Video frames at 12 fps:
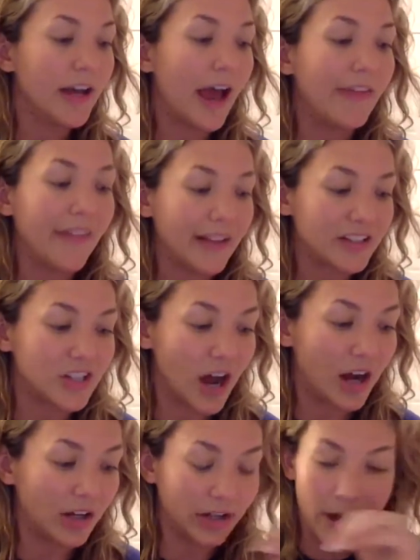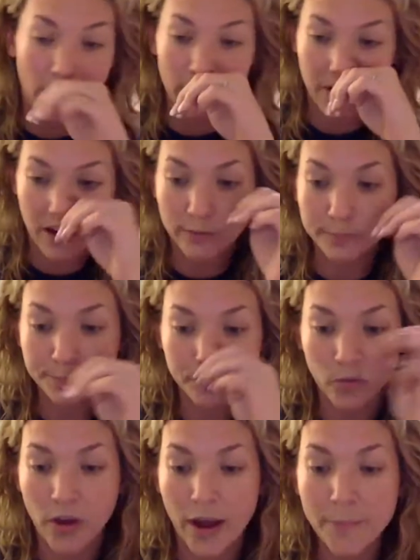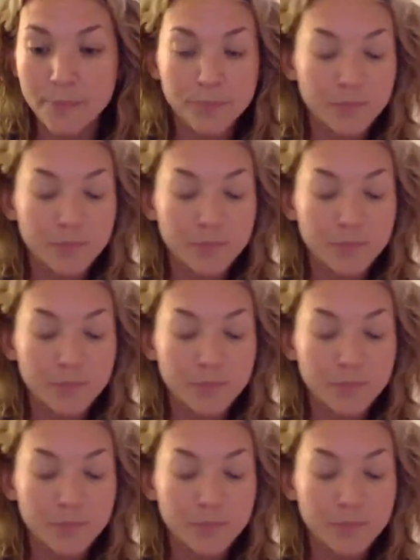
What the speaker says: And that's not a good outcome, okay?